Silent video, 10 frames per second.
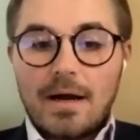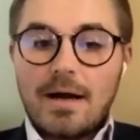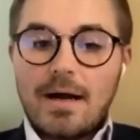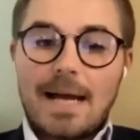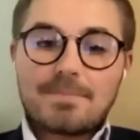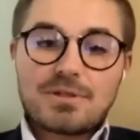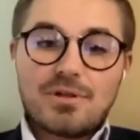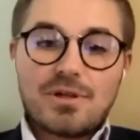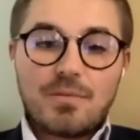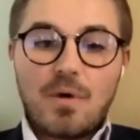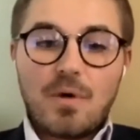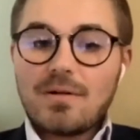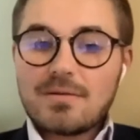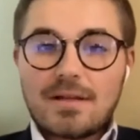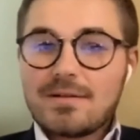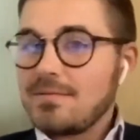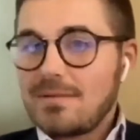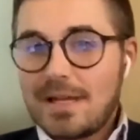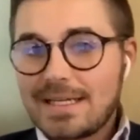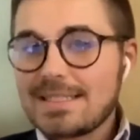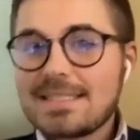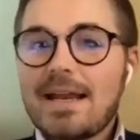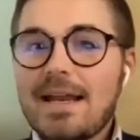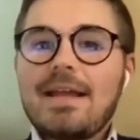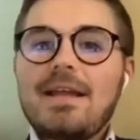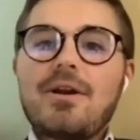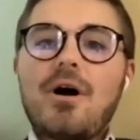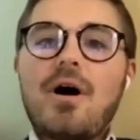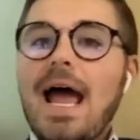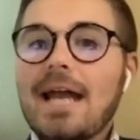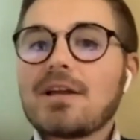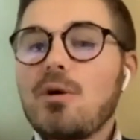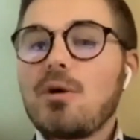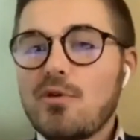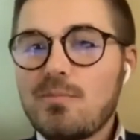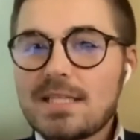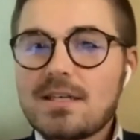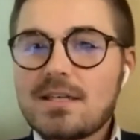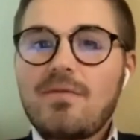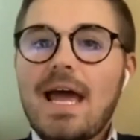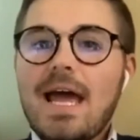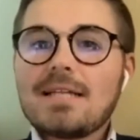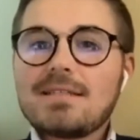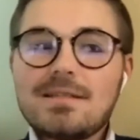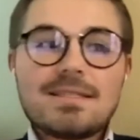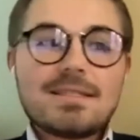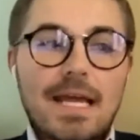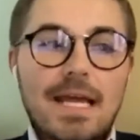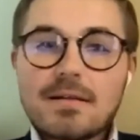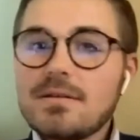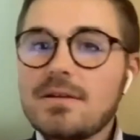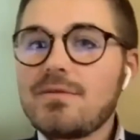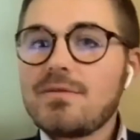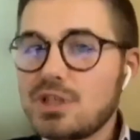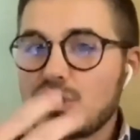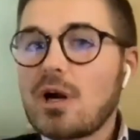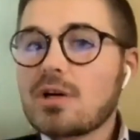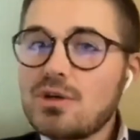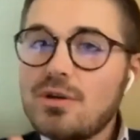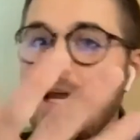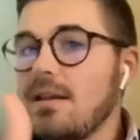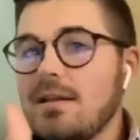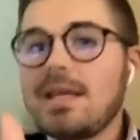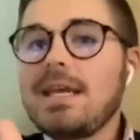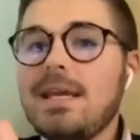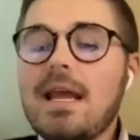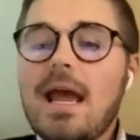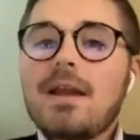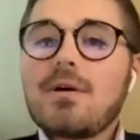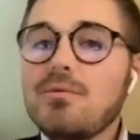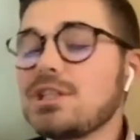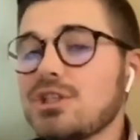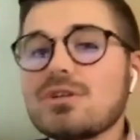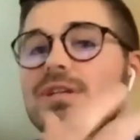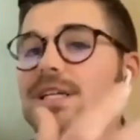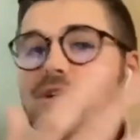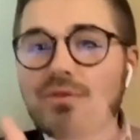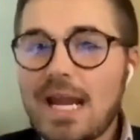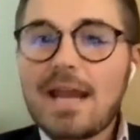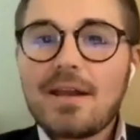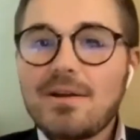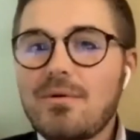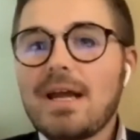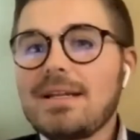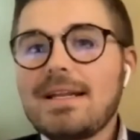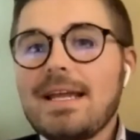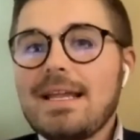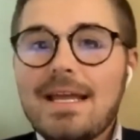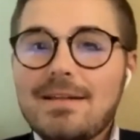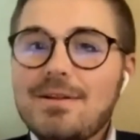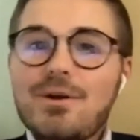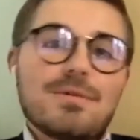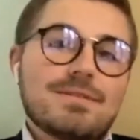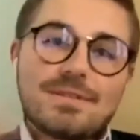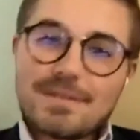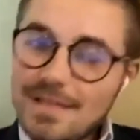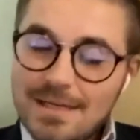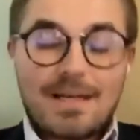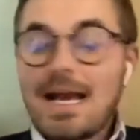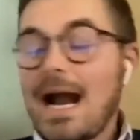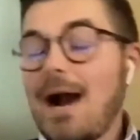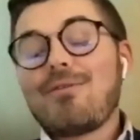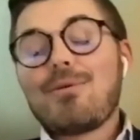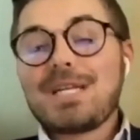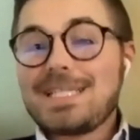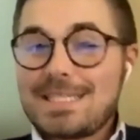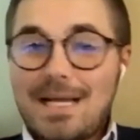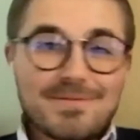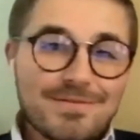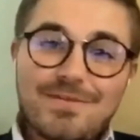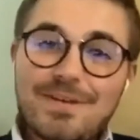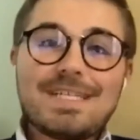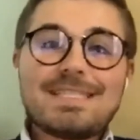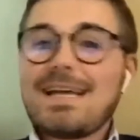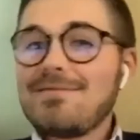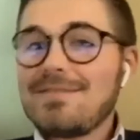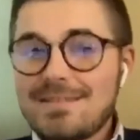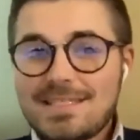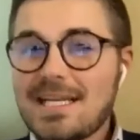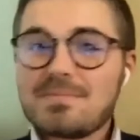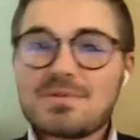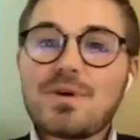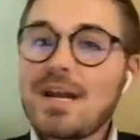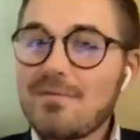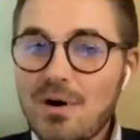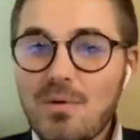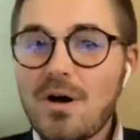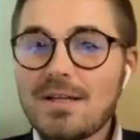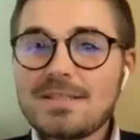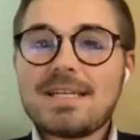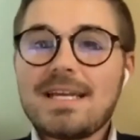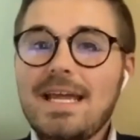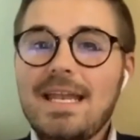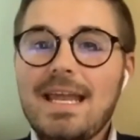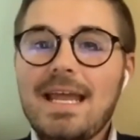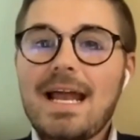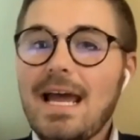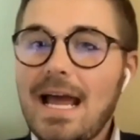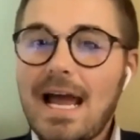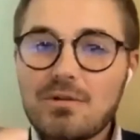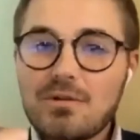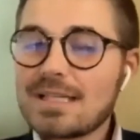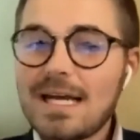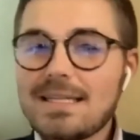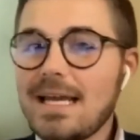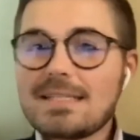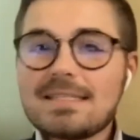uh, absolutely. Well, like you said, I you know I had to go prove myself. I had to take the the structure that he had originally created, right? And and there was however many steps, 57 steps, whatever it was. And and I, I looked at Come that.